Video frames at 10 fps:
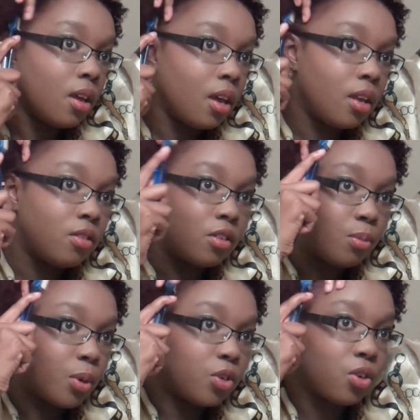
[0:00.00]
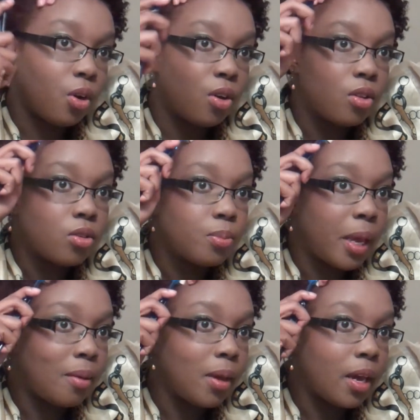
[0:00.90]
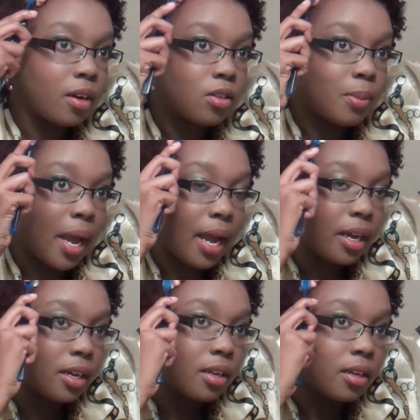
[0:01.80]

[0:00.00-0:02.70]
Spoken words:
And just push all those baby hairs back.